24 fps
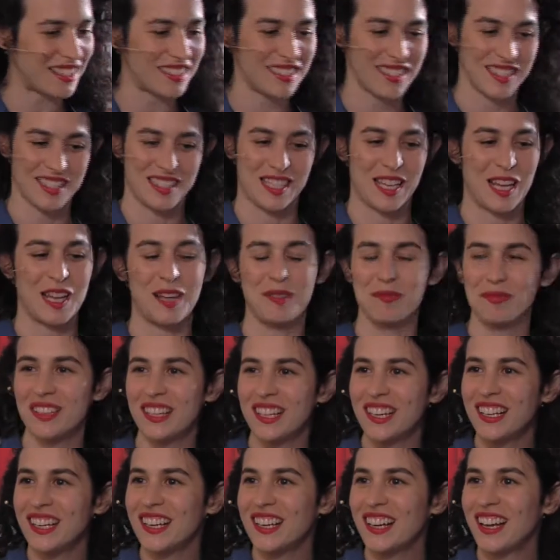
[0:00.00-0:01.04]
the same
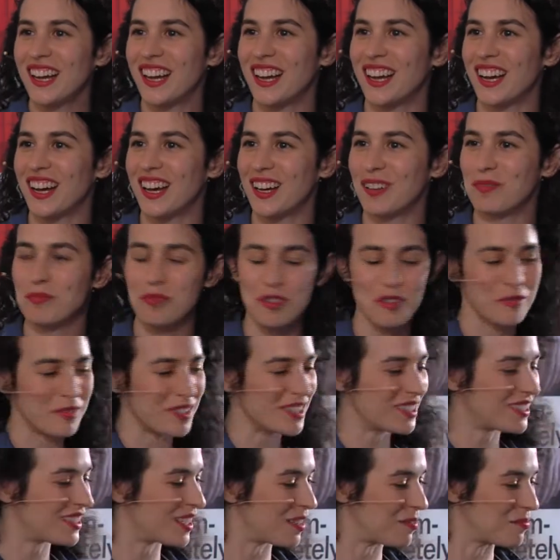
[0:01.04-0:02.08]

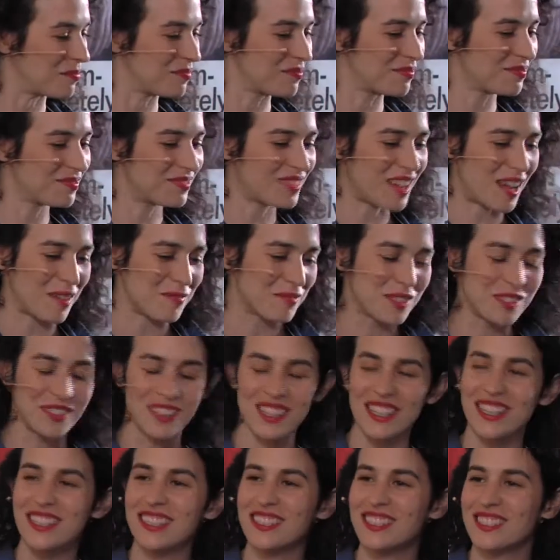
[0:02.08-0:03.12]
movement I'm
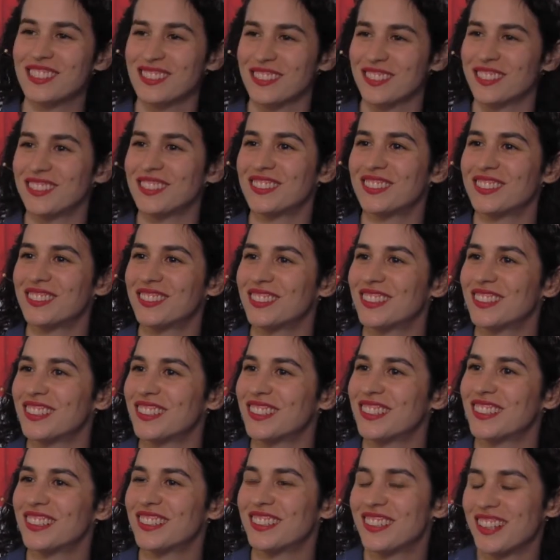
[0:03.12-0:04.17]
doing. So
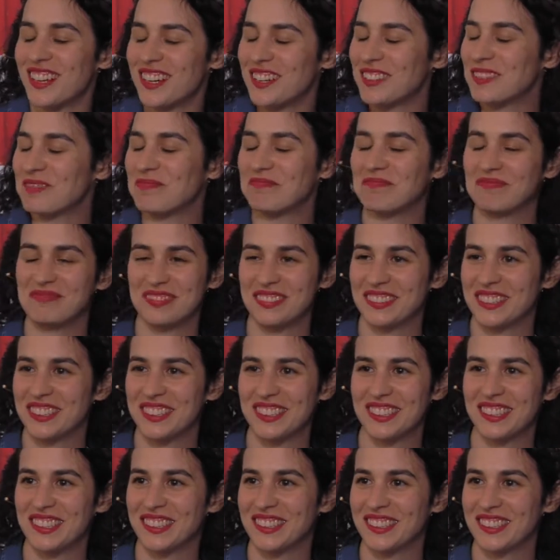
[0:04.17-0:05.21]
it
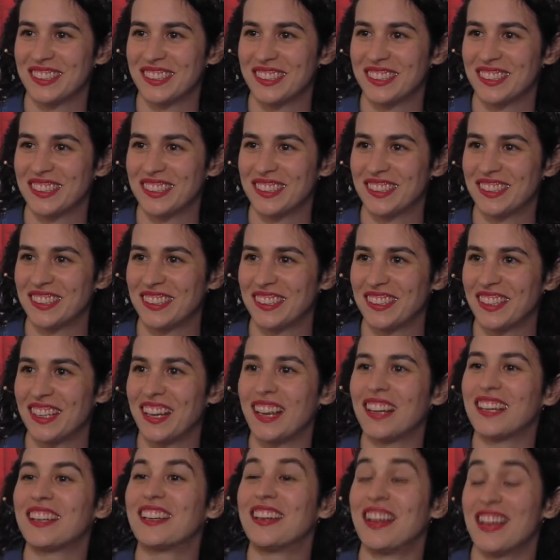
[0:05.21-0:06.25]
proves your whole point of
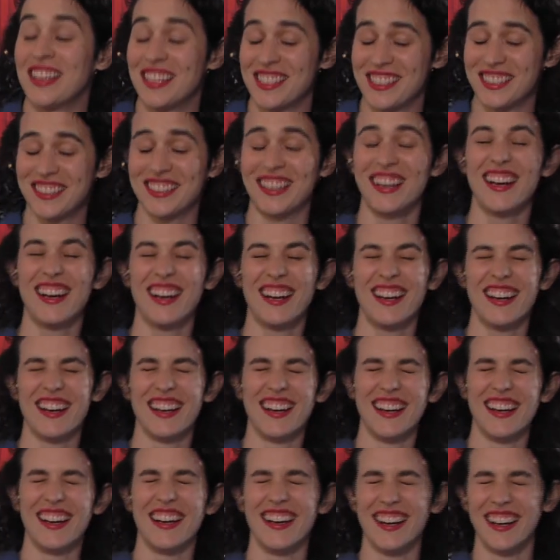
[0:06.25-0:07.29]

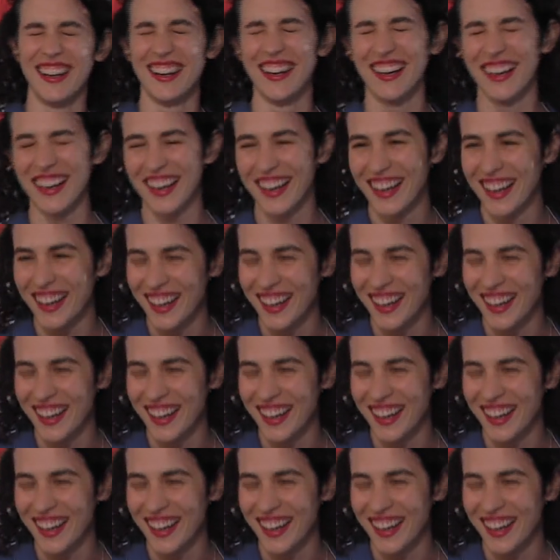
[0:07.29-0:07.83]
the show. That's so